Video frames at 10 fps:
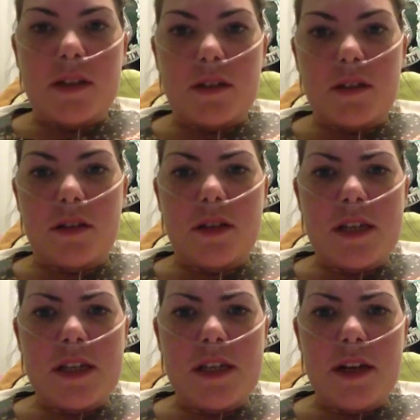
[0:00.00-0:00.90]
starts to
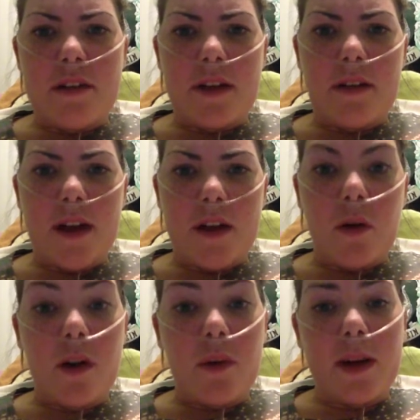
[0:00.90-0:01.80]
deteriorate
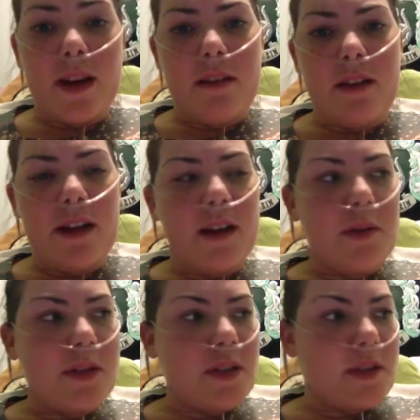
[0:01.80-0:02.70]
quite quickly, really,
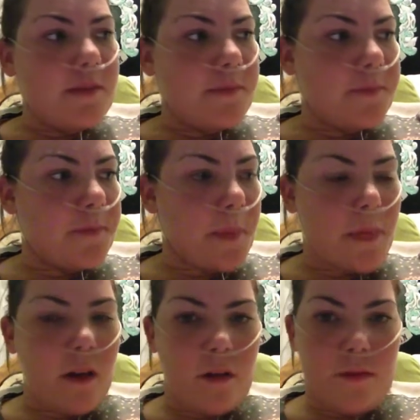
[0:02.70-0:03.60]
which
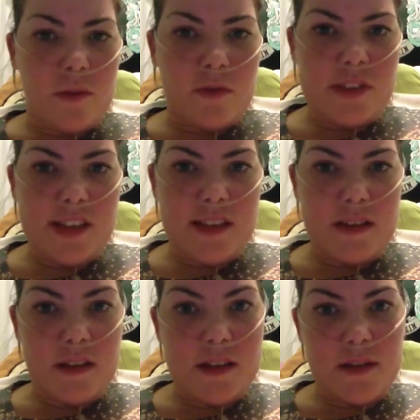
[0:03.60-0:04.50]
obviously
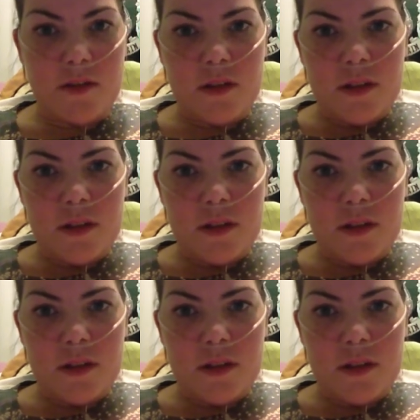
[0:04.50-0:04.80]
isn't ideal.